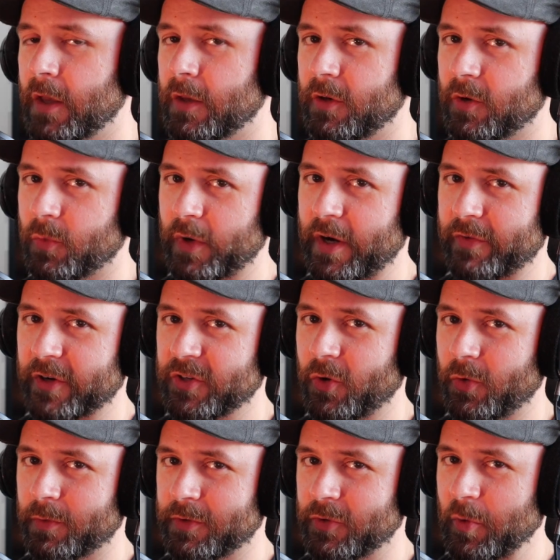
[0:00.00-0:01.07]
You know, whatever. I
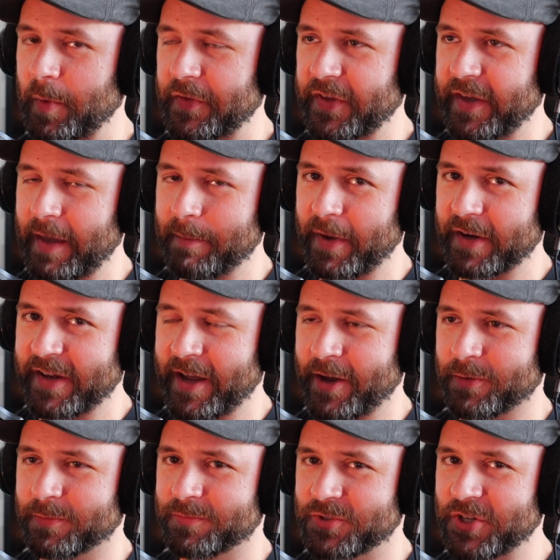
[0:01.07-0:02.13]
know you know about the game by
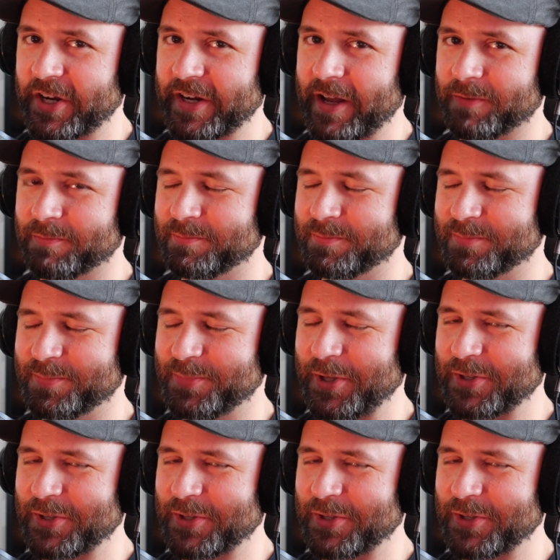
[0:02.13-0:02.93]
now. Check it out. Please